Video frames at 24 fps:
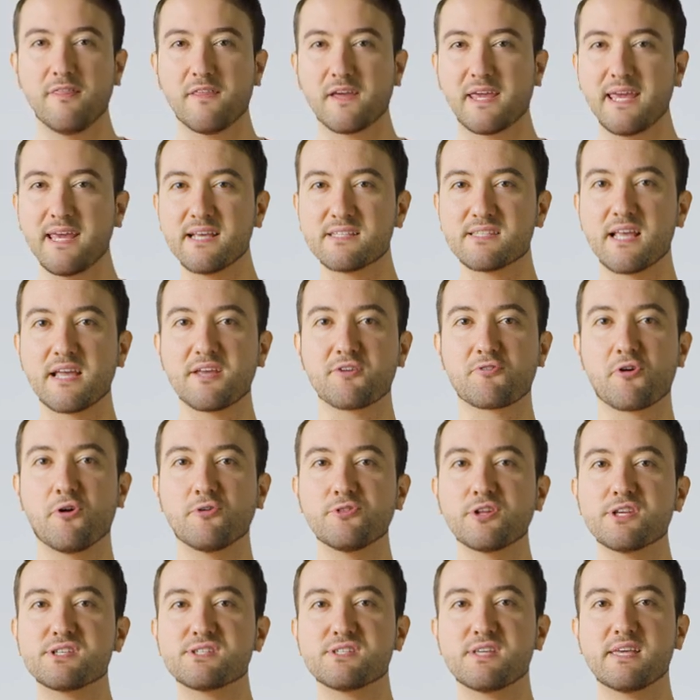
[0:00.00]
The key is that you're
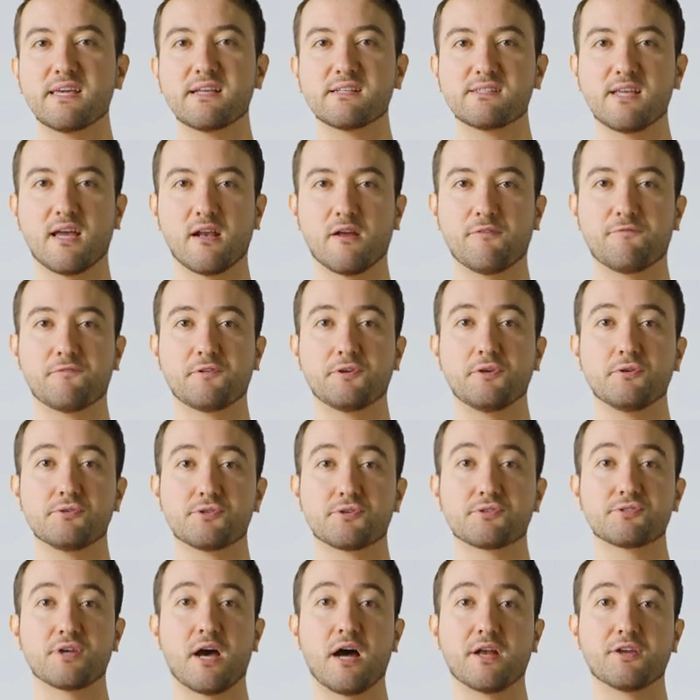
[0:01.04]
only seeing data for
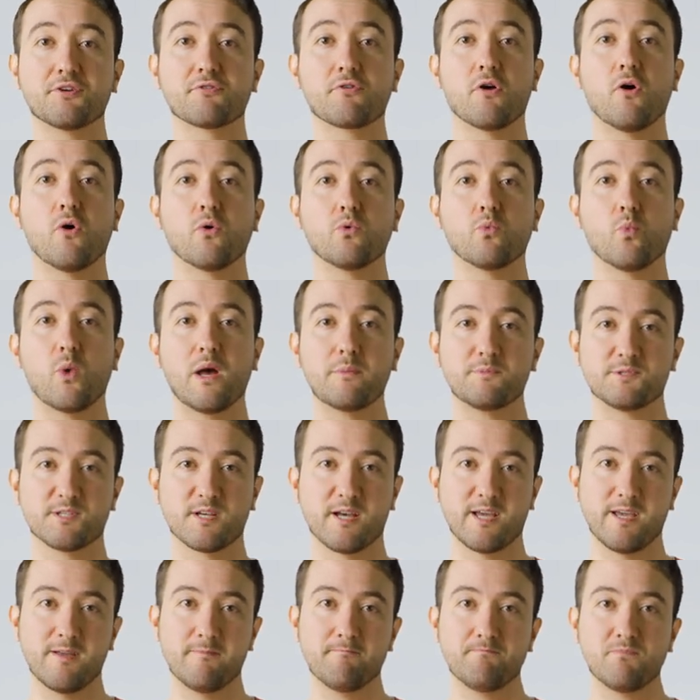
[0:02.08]
users on your own
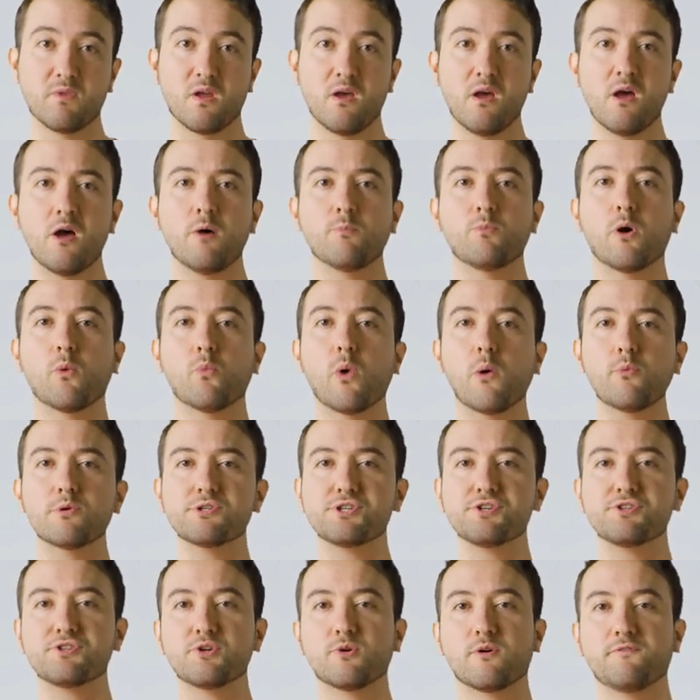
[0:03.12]
website. But what
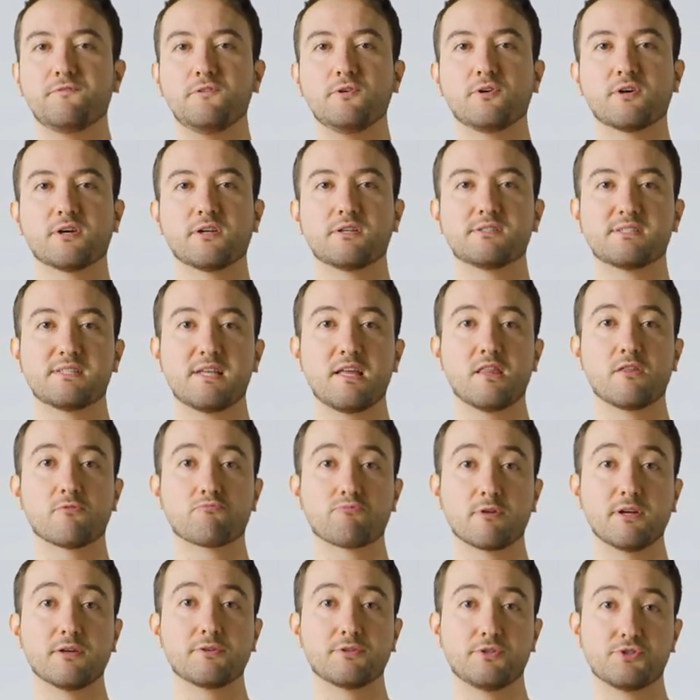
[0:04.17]
would you do if you could see the
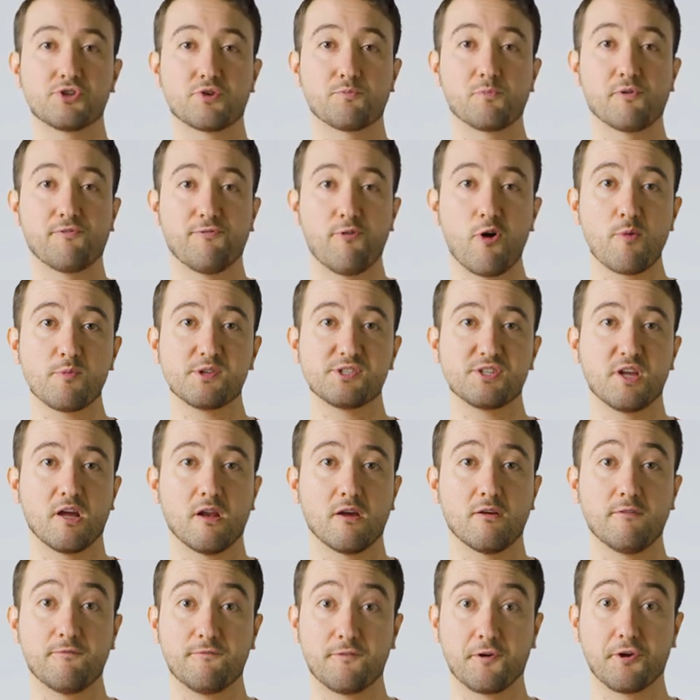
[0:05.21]
real user performance
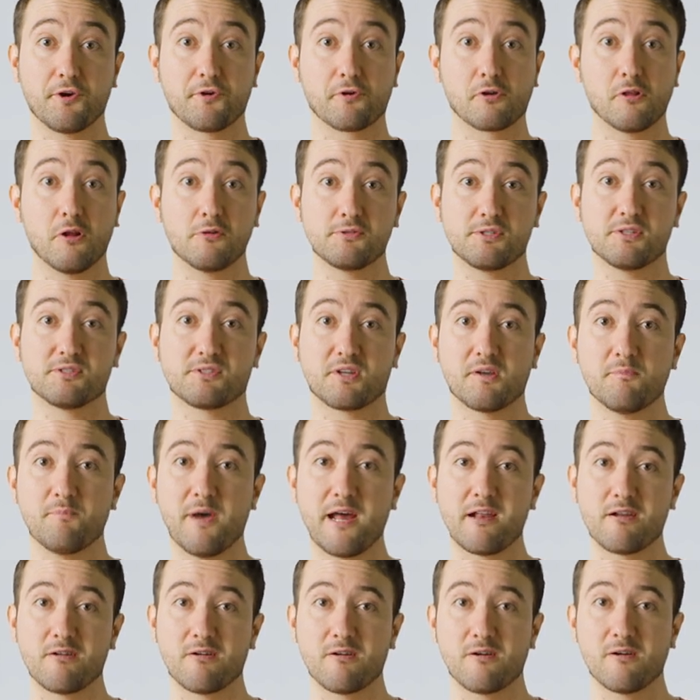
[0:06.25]
data for your closest
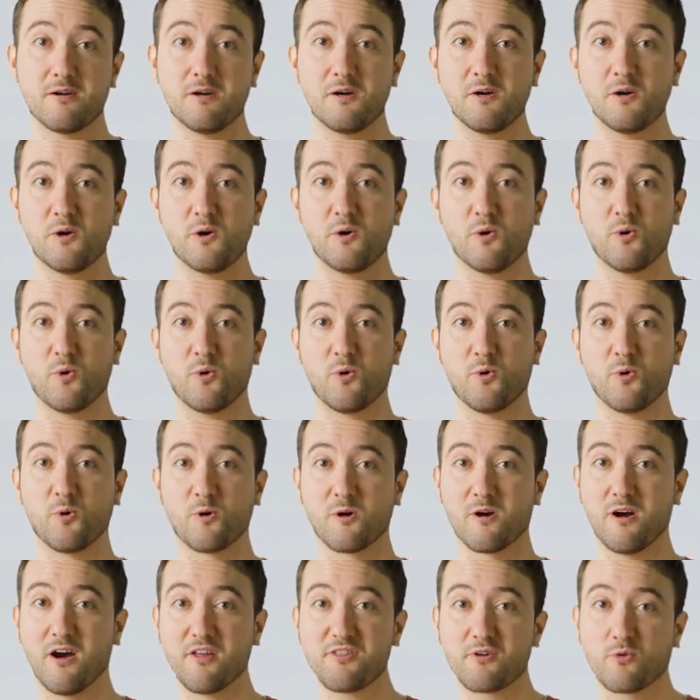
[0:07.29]
competitor,
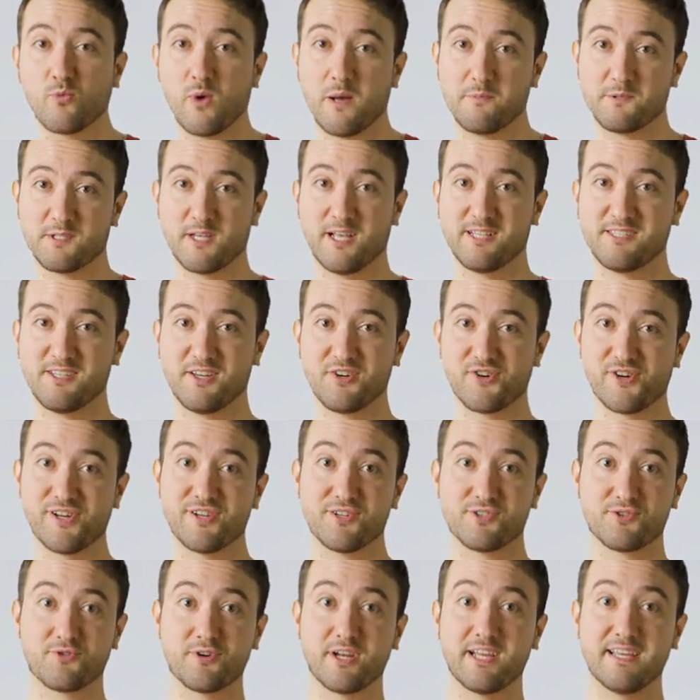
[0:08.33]
or other websites in your
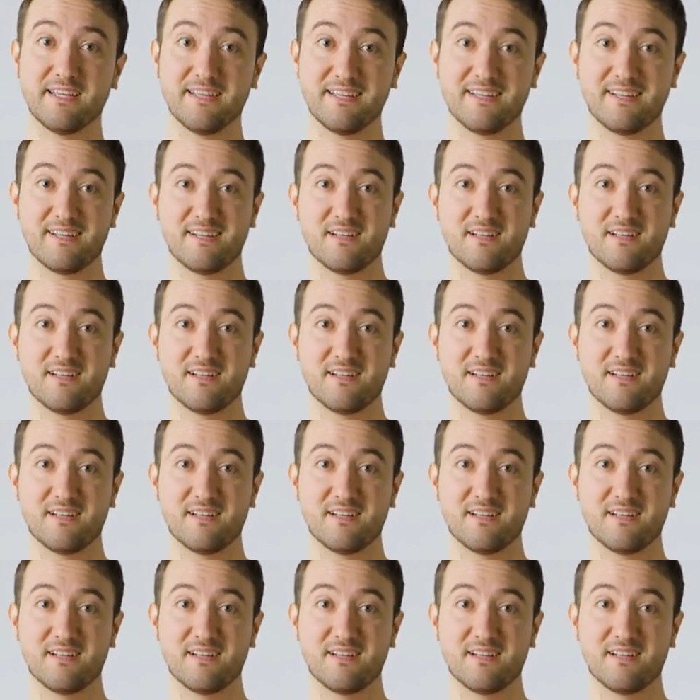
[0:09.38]
industry?